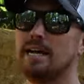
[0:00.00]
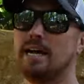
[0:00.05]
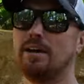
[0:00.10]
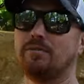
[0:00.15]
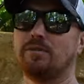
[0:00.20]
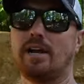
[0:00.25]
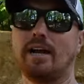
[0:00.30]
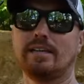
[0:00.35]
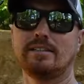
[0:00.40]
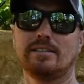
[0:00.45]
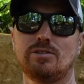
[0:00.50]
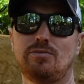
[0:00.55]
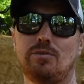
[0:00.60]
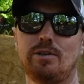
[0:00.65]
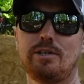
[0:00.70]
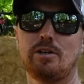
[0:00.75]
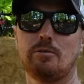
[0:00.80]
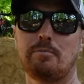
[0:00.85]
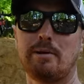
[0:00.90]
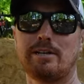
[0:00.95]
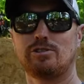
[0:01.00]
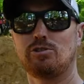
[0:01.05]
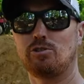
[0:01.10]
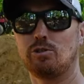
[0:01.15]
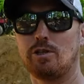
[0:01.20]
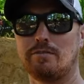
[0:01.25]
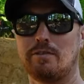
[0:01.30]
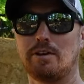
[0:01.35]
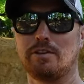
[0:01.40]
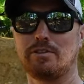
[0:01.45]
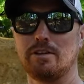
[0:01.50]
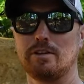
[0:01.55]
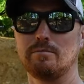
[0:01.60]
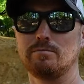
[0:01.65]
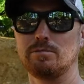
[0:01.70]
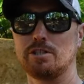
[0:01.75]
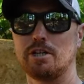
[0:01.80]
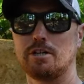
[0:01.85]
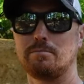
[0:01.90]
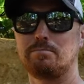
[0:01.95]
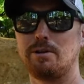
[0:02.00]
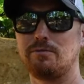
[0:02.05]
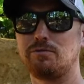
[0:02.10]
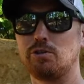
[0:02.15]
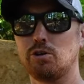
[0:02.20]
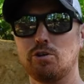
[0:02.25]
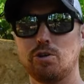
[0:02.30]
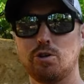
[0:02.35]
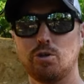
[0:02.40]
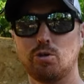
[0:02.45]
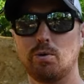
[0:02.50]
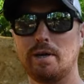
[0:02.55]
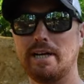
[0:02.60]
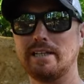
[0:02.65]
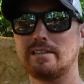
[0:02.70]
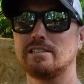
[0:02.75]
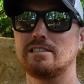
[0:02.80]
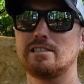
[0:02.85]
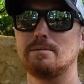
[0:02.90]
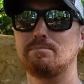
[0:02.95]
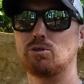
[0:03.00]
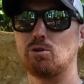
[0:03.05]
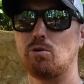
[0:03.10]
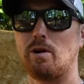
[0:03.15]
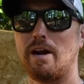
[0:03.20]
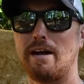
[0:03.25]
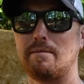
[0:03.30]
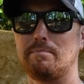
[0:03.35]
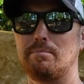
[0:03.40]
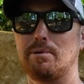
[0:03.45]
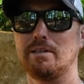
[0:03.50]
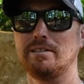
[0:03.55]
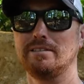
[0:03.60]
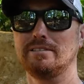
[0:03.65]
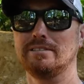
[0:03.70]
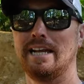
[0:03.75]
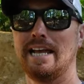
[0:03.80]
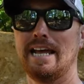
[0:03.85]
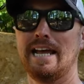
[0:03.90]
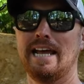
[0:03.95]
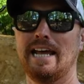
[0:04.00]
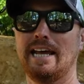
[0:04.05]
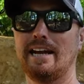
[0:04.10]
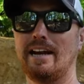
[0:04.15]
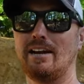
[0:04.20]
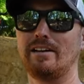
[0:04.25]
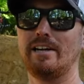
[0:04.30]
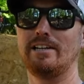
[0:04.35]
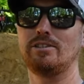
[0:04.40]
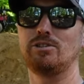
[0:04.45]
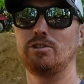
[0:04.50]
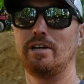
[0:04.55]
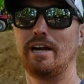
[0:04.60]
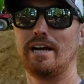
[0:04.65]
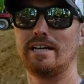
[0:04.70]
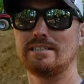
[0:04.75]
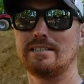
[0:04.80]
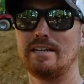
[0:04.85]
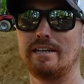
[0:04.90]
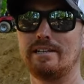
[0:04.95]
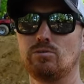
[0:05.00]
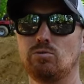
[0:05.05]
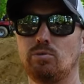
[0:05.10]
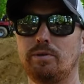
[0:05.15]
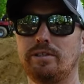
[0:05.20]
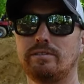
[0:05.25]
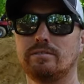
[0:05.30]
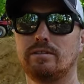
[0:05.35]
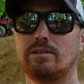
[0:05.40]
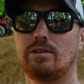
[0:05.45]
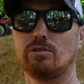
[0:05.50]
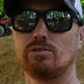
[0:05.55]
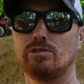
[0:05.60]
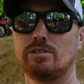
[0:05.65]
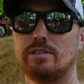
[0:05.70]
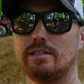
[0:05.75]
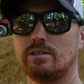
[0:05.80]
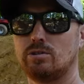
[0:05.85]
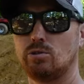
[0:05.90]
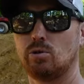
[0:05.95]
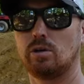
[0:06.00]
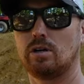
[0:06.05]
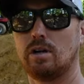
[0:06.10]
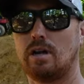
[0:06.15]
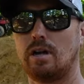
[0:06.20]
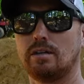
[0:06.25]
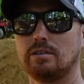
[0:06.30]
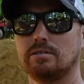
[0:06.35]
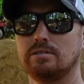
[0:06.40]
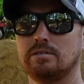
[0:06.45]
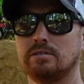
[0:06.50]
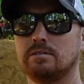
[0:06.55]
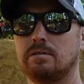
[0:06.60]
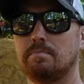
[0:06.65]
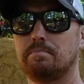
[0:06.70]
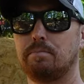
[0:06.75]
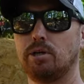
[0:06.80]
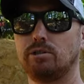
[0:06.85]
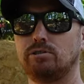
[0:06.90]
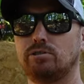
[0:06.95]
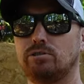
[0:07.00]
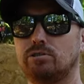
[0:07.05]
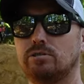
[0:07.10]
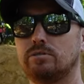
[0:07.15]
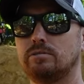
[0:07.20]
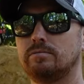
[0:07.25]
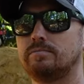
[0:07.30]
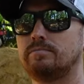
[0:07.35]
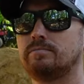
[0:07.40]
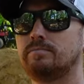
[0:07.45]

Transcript: if you like this video, make sure you give it a thumbs up. If you're new, hit the subscribe button and I'll catch you guys next week, Thursday at two o'clock. Peace.